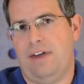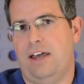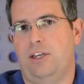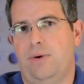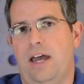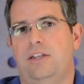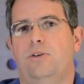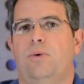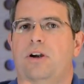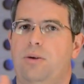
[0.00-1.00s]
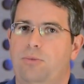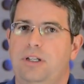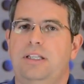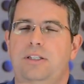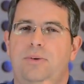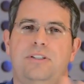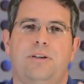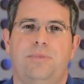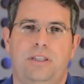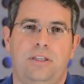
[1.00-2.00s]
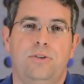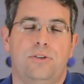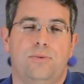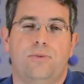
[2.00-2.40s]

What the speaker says: value add to where I'm really doing something that users